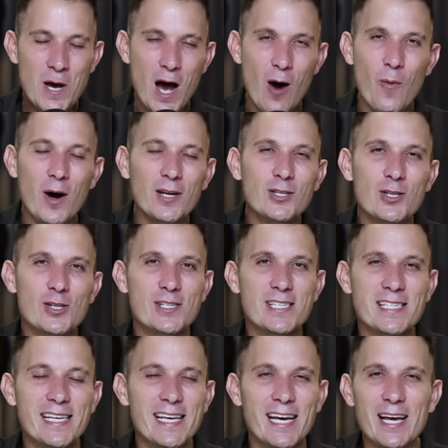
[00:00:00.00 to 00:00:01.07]
I want you to
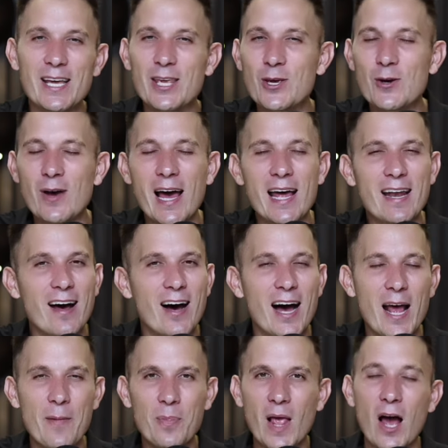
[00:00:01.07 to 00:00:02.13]
see here, you and
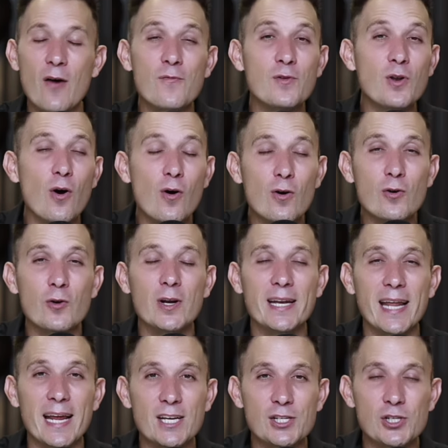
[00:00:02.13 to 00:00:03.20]
I have no
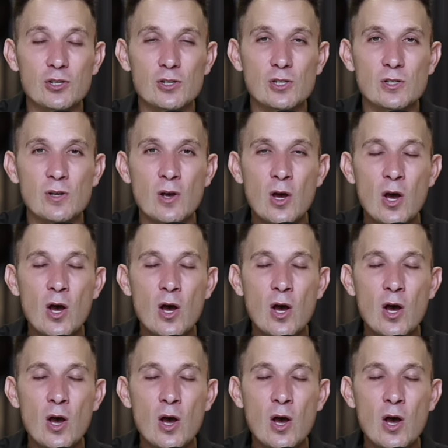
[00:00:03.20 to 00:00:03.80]
credentials